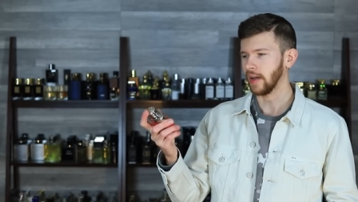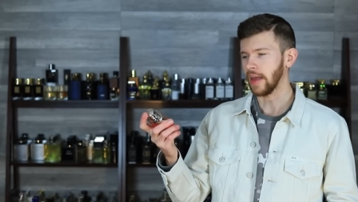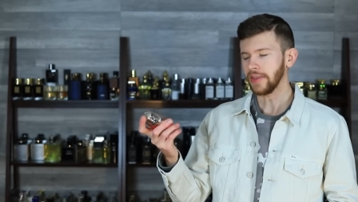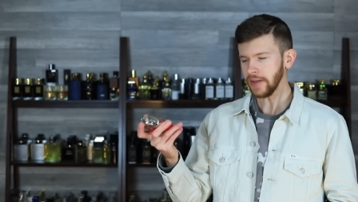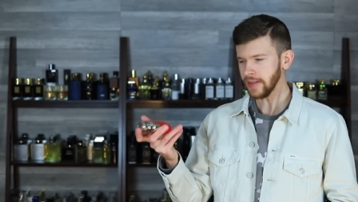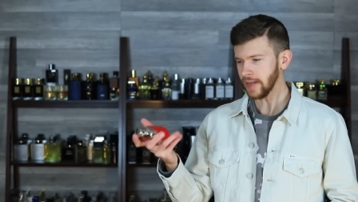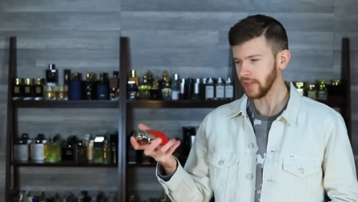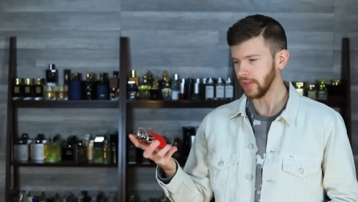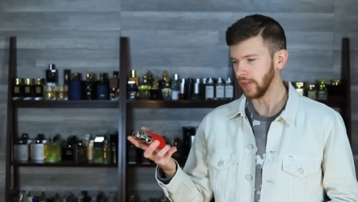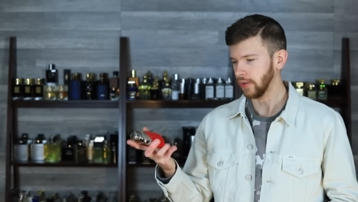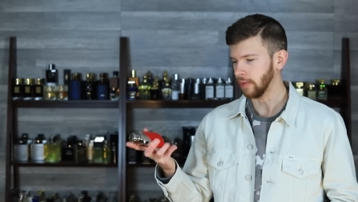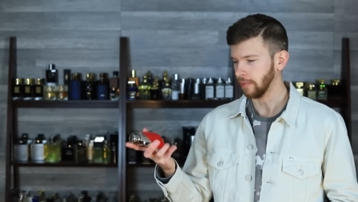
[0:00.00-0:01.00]
I think that's
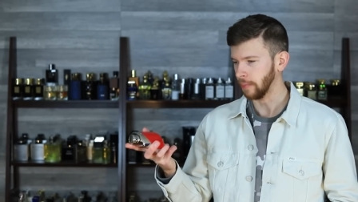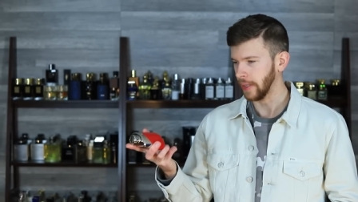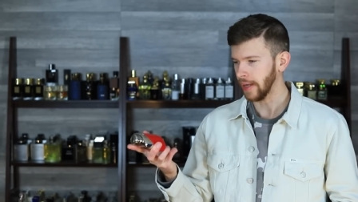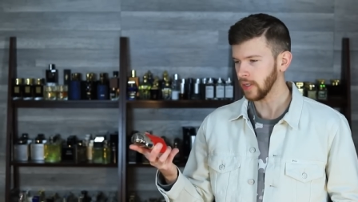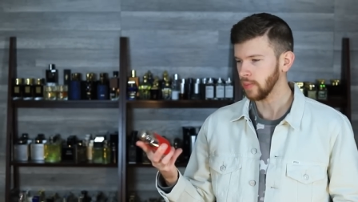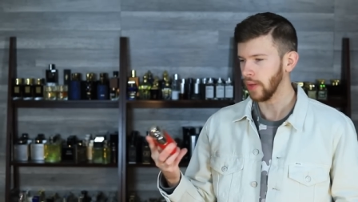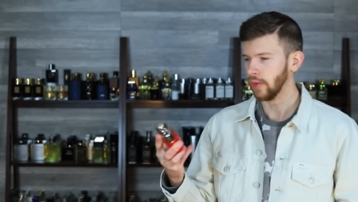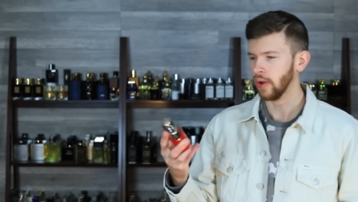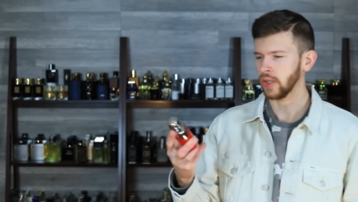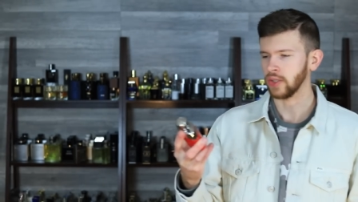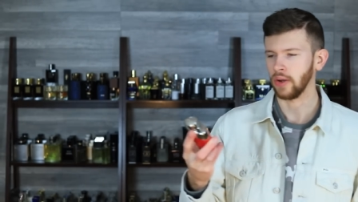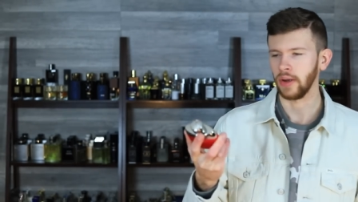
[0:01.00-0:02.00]
going to do it for me. That's my
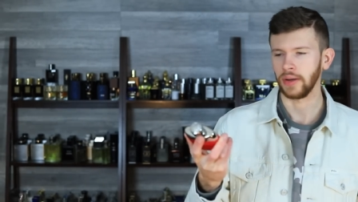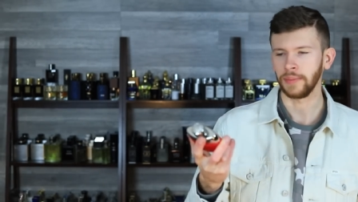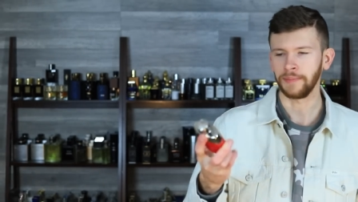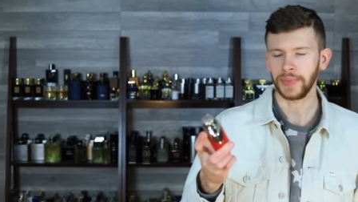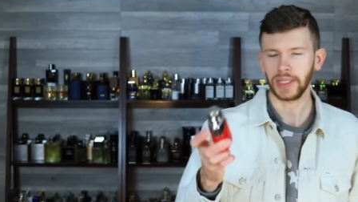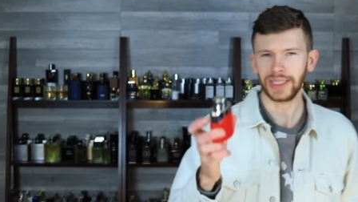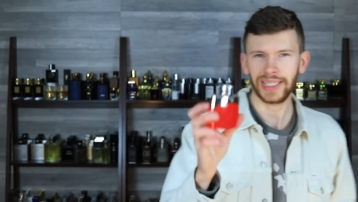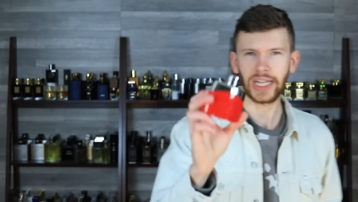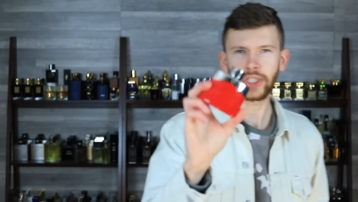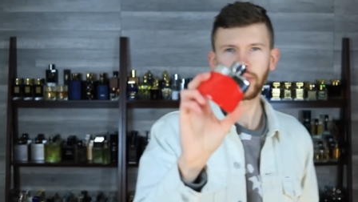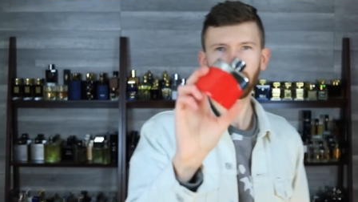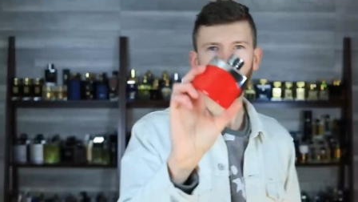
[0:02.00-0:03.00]
thoughts on
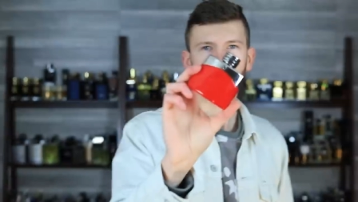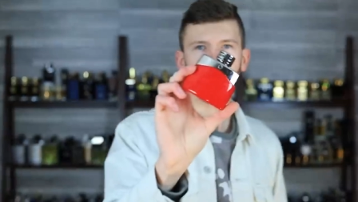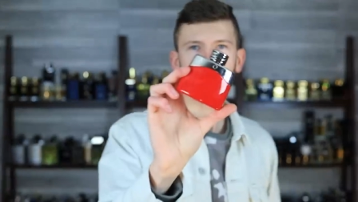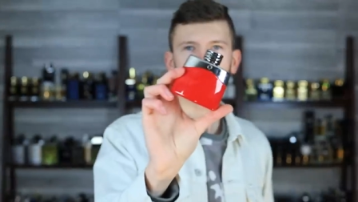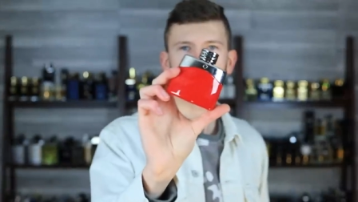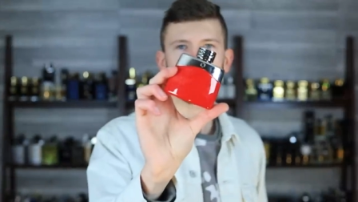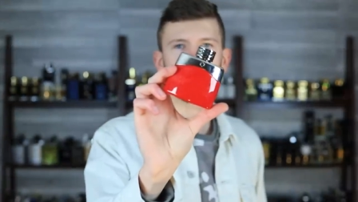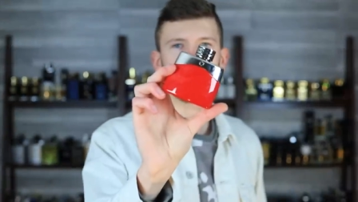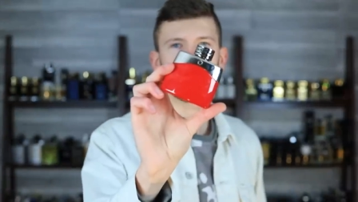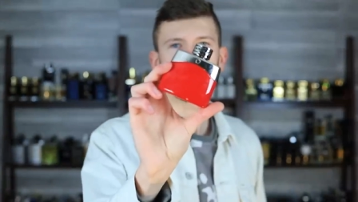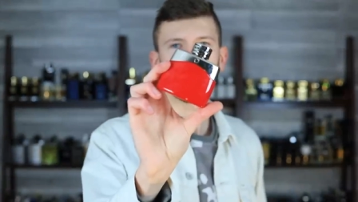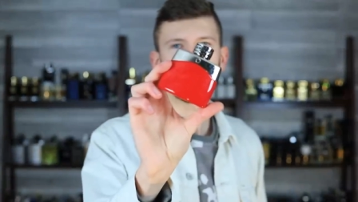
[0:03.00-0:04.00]
Legend Red by
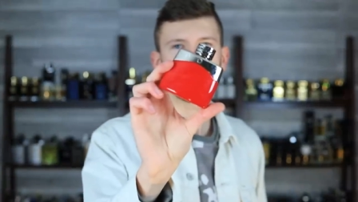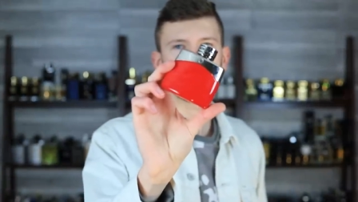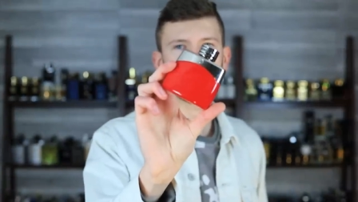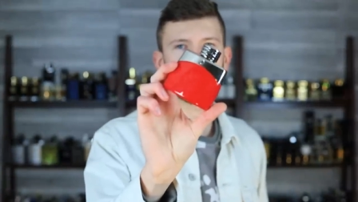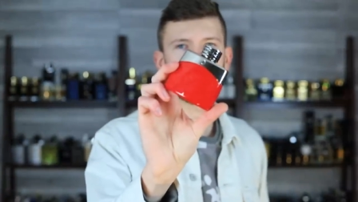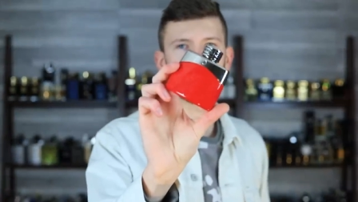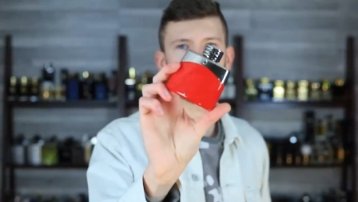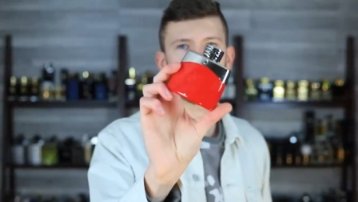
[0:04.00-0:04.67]
Montblanc, the Eau de